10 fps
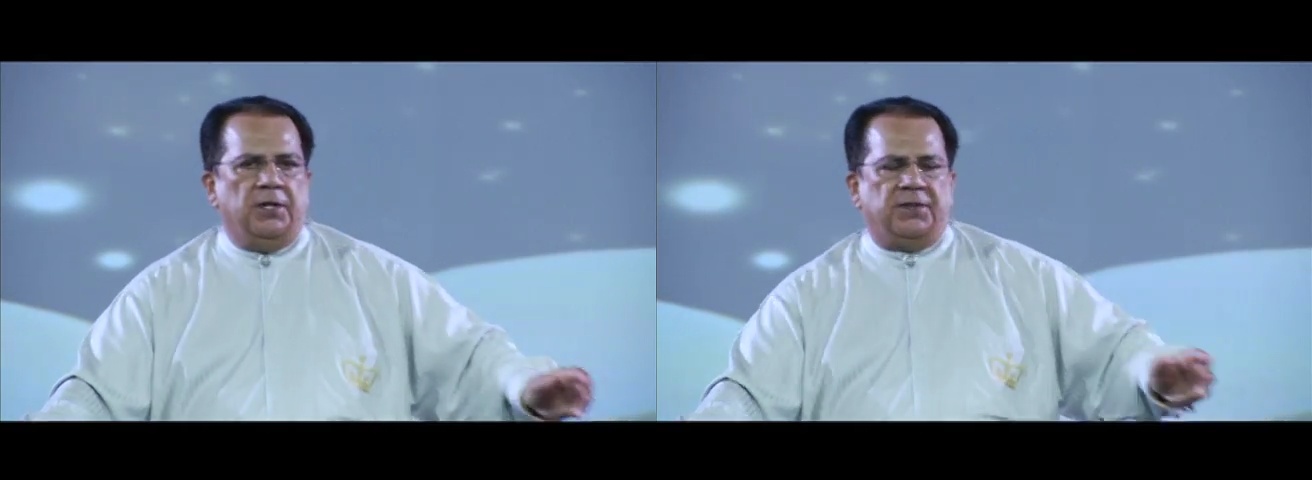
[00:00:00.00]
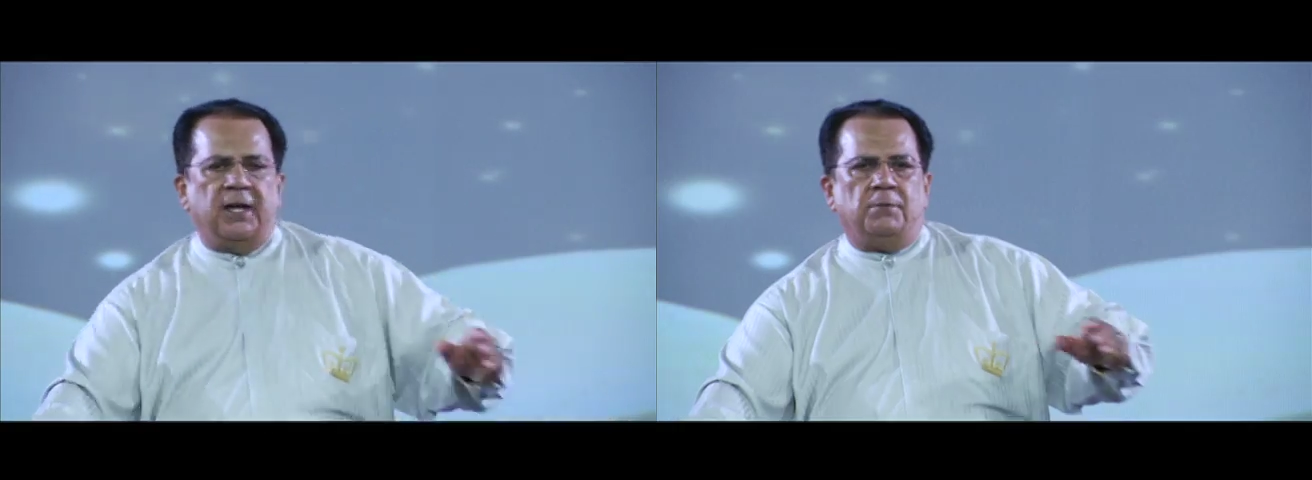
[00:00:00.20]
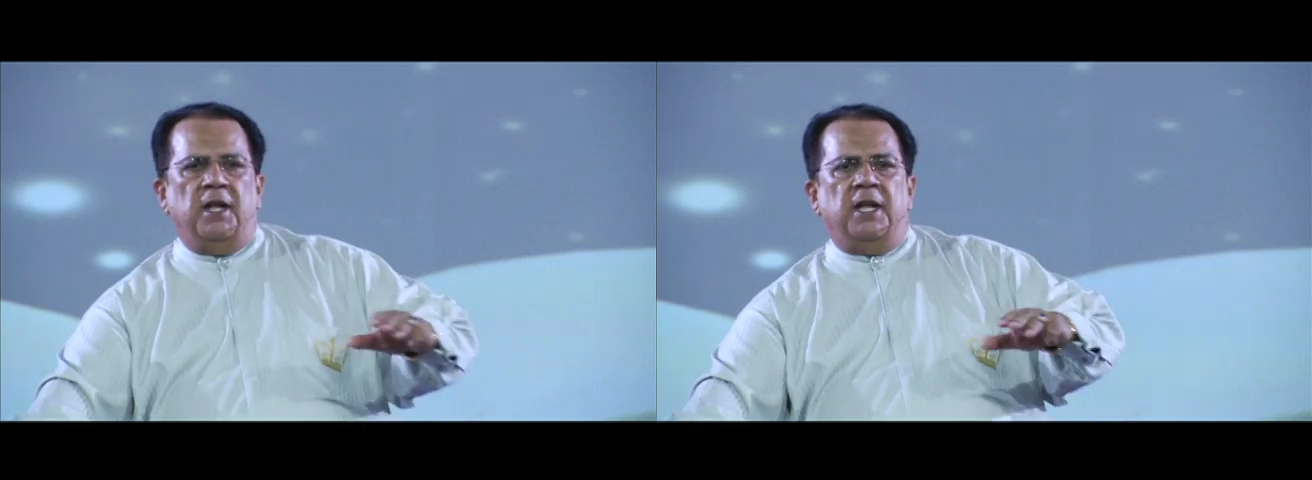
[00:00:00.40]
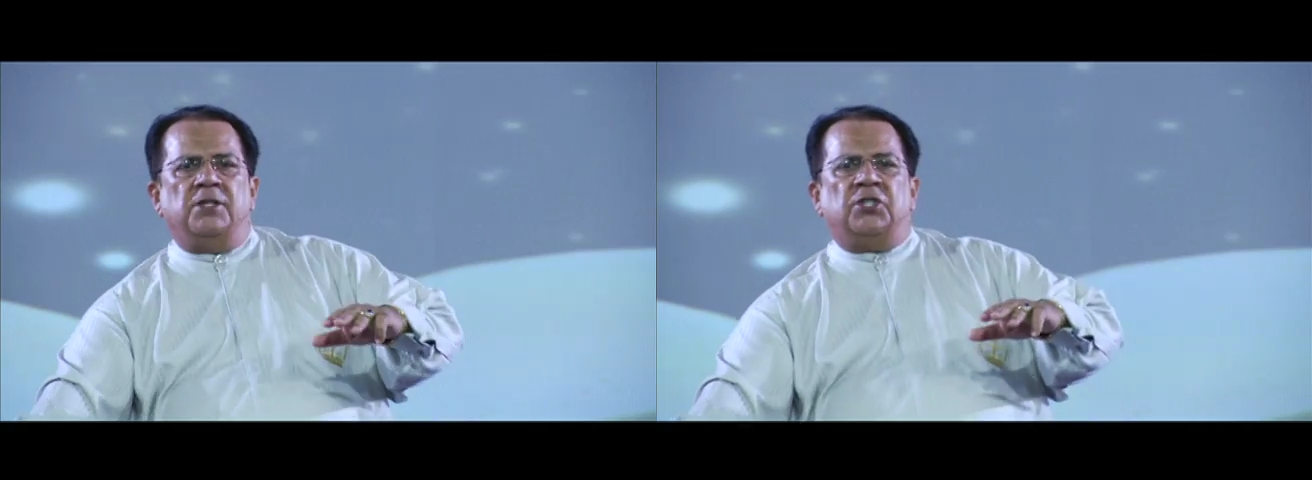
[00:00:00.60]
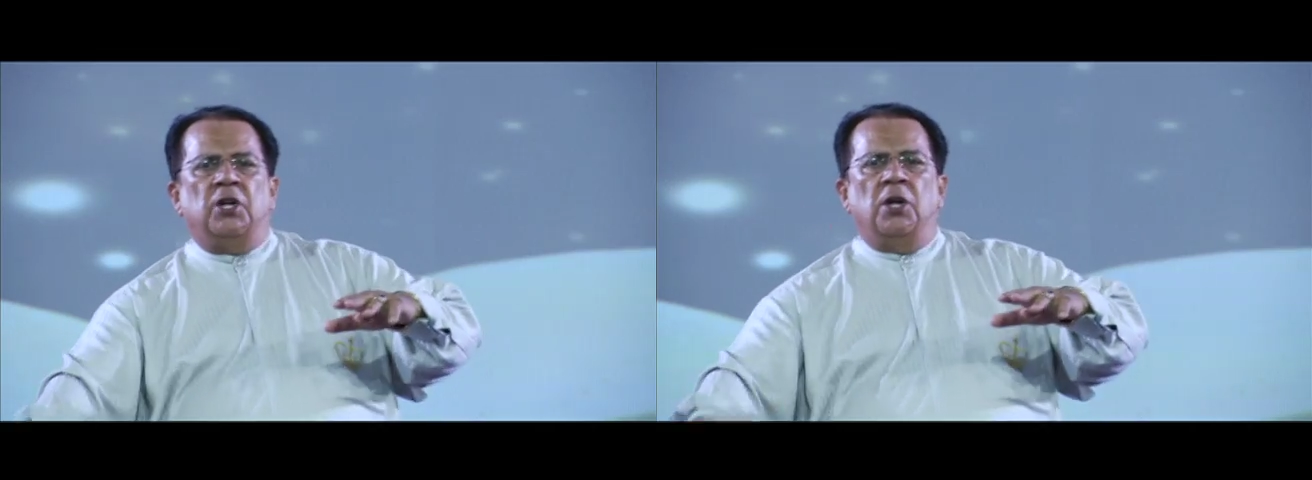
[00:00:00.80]
That
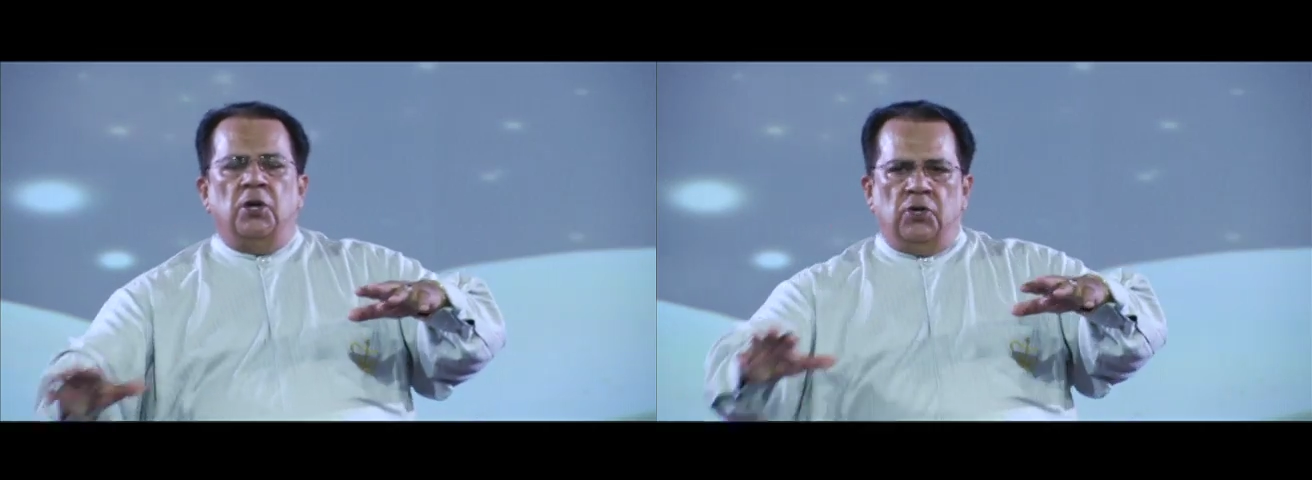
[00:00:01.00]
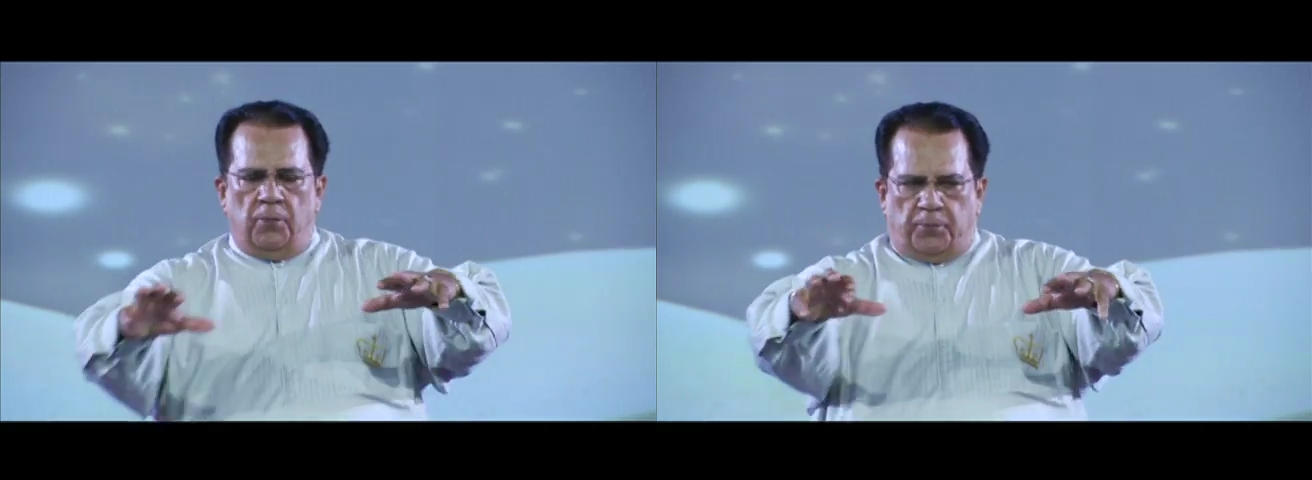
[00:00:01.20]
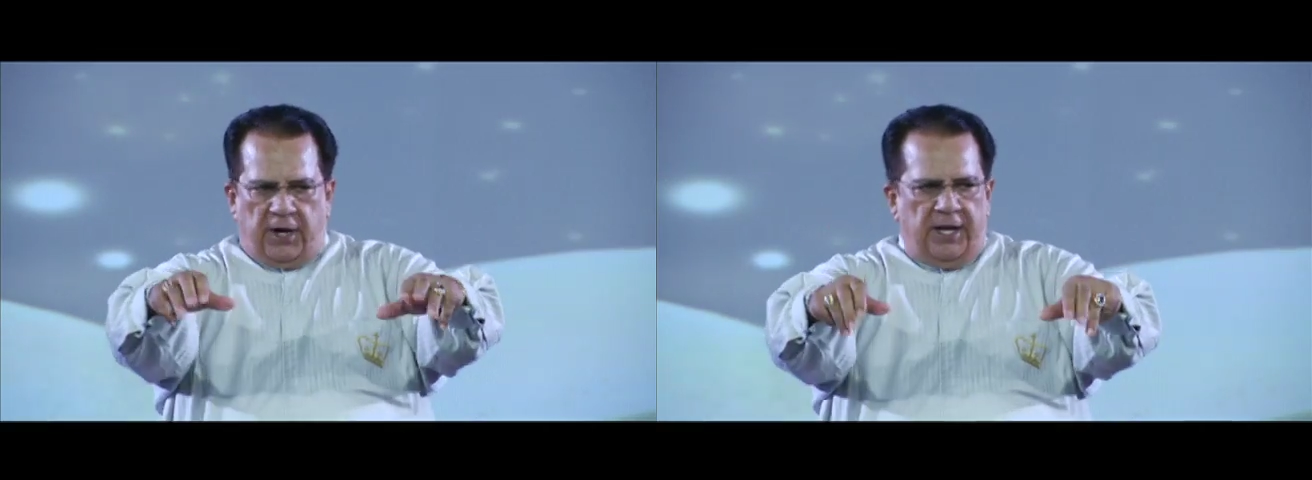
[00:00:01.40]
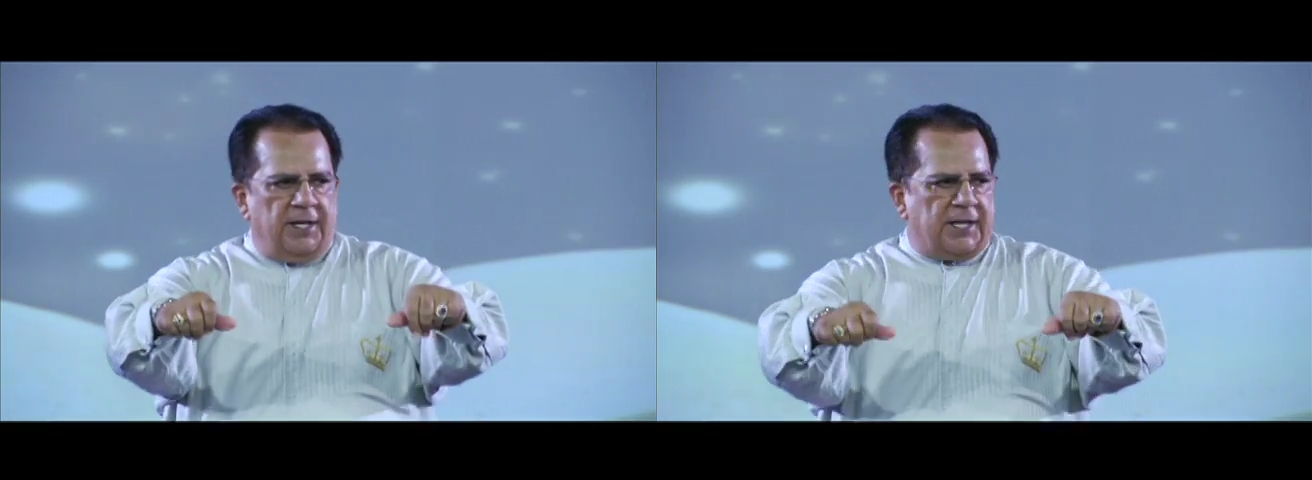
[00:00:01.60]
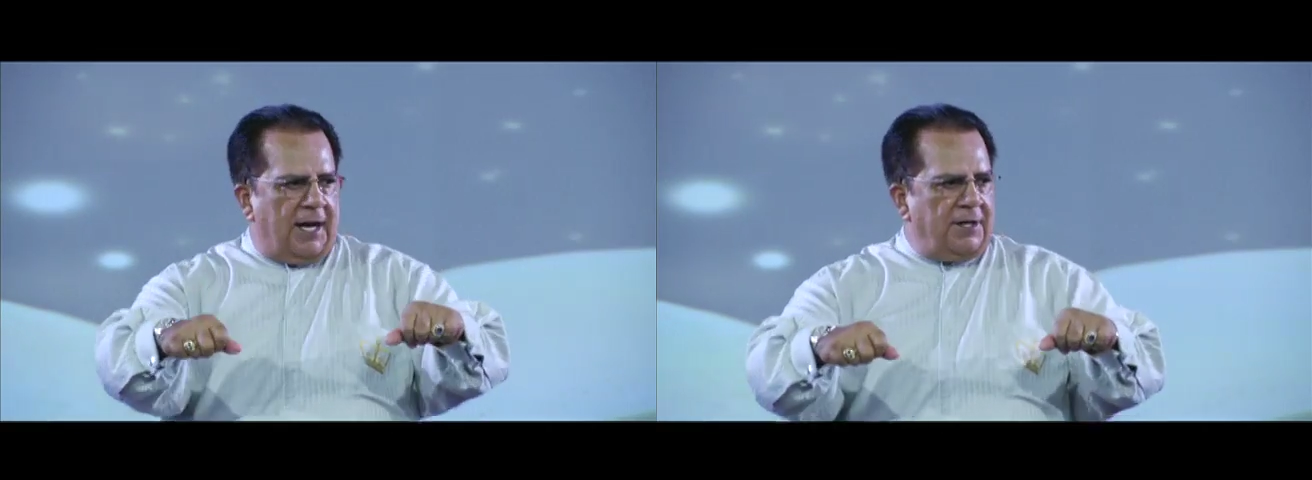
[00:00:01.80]
means you bring it
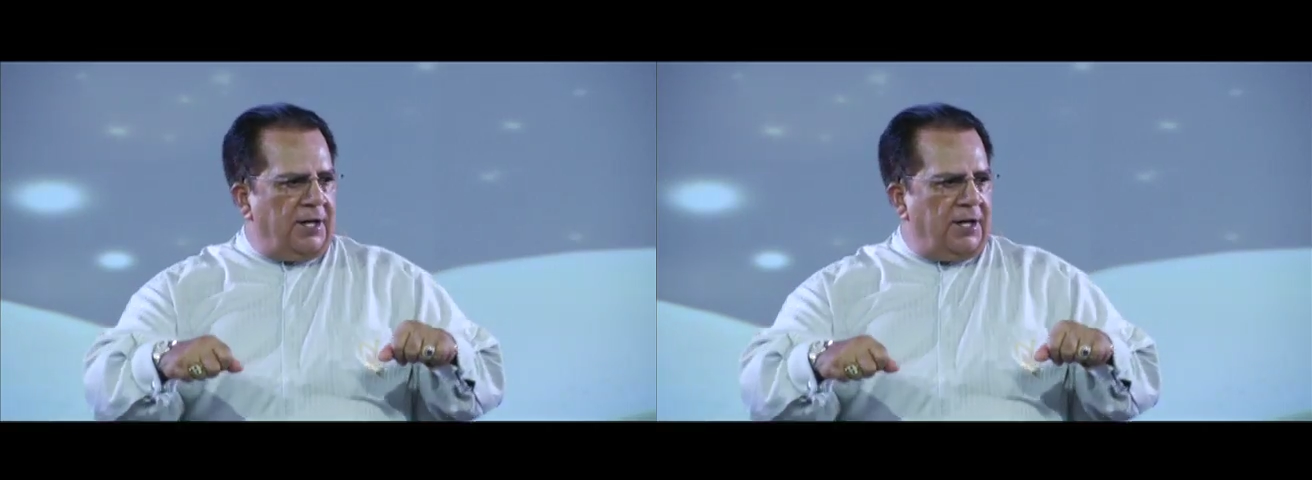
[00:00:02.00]
under